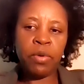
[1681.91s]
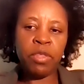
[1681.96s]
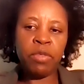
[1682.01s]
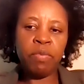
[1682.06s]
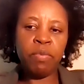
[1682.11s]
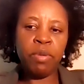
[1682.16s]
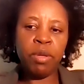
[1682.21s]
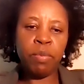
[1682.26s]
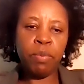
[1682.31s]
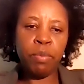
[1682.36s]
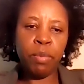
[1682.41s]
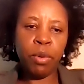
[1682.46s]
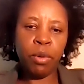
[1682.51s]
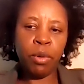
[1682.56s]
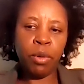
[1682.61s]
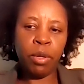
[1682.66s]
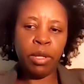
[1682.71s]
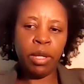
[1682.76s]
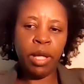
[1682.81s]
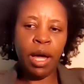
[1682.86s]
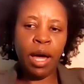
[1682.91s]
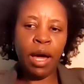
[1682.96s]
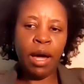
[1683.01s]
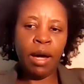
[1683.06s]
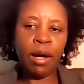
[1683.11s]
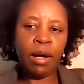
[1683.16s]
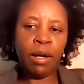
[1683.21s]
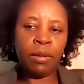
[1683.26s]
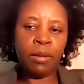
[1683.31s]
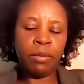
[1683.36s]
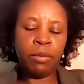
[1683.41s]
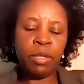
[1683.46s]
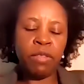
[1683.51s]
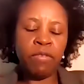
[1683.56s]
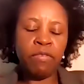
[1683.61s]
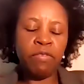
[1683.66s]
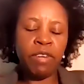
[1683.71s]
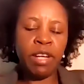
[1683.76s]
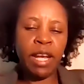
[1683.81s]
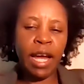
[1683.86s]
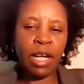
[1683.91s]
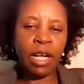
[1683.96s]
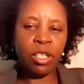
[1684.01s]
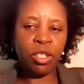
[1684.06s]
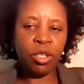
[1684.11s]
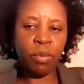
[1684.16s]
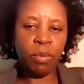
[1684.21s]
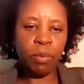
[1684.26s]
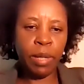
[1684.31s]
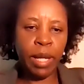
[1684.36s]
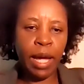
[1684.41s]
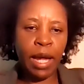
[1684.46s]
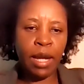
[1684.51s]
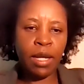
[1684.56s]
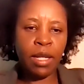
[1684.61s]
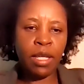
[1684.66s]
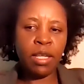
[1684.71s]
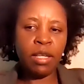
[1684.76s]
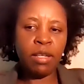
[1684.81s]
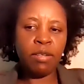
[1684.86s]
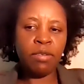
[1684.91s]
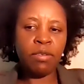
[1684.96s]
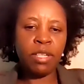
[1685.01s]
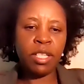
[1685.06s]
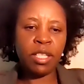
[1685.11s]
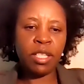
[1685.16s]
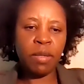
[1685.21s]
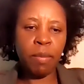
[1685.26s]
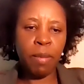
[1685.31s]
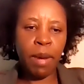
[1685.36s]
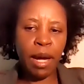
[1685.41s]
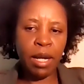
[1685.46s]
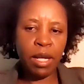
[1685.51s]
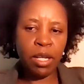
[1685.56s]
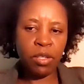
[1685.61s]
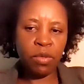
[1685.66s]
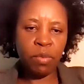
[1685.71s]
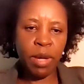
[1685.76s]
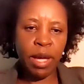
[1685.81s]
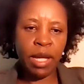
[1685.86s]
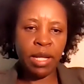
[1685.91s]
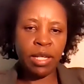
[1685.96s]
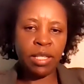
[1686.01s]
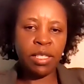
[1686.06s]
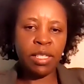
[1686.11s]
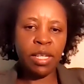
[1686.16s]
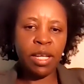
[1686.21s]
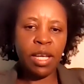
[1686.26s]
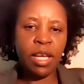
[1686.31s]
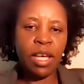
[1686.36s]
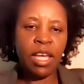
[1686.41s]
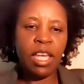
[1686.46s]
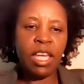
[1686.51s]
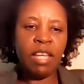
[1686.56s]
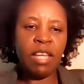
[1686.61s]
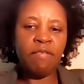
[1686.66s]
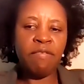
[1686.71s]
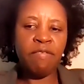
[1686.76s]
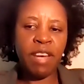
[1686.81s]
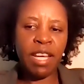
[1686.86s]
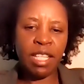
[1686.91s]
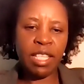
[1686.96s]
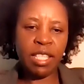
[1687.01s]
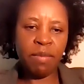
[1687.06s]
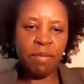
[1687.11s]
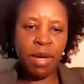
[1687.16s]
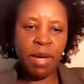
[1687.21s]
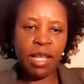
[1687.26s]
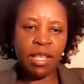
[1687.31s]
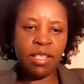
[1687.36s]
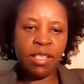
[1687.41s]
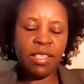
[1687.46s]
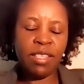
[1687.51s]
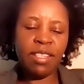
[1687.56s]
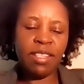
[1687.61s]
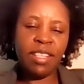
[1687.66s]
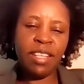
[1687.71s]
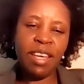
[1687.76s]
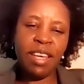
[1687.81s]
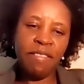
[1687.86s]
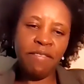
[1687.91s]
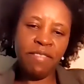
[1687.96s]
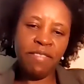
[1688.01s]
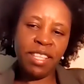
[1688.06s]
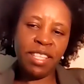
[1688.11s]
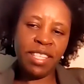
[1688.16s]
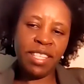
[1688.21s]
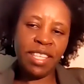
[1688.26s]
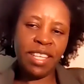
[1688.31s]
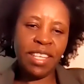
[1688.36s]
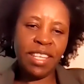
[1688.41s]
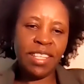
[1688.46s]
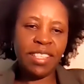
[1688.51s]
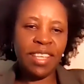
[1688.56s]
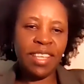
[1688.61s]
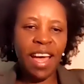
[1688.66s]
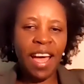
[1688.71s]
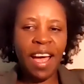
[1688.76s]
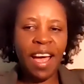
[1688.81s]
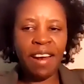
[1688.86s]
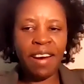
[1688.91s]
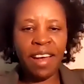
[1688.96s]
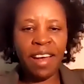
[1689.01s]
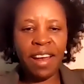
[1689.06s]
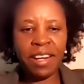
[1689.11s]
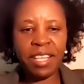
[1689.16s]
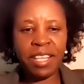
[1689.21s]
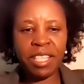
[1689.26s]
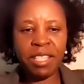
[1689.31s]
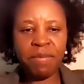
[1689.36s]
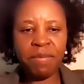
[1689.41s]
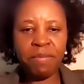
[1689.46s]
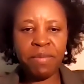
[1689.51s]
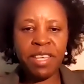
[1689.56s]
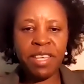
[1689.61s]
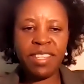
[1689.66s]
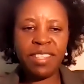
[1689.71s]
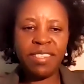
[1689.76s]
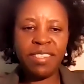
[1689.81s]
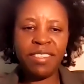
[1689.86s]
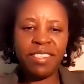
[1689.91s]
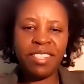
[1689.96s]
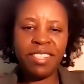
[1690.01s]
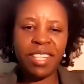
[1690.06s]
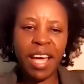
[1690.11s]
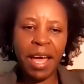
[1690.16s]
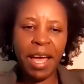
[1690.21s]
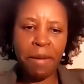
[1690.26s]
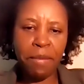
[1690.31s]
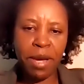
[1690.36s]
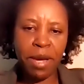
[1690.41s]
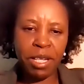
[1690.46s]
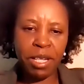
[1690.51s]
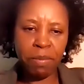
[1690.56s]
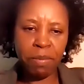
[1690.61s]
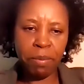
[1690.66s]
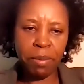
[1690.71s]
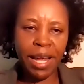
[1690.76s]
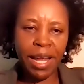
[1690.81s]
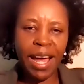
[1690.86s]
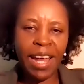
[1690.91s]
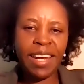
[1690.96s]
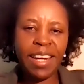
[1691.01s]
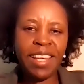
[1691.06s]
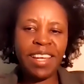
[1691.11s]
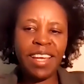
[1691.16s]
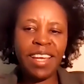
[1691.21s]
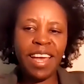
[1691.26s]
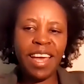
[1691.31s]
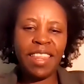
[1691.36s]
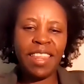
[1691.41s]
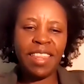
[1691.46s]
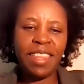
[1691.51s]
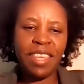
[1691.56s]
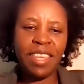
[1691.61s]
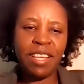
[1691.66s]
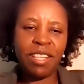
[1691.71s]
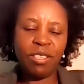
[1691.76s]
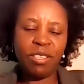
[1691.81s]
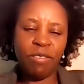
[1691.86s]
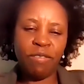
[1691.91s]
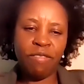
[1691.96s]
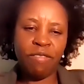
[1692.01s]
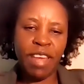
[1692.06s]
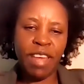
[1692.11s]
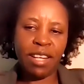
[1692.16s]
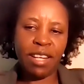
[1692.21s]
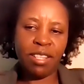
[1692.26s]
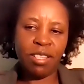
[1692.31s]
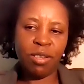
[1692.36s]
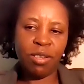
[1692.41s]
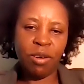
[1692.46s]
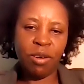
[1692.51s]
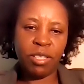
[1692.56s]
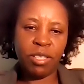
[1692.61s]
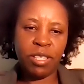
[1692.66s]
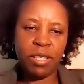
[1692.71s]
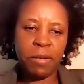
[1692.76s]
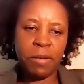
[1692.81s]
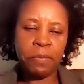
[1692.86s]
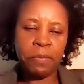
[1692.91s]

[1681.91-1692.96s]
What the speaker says: with people with financial planning, risk management, investments, TFSAs, RRSPs, retirement planning, and things of that sort.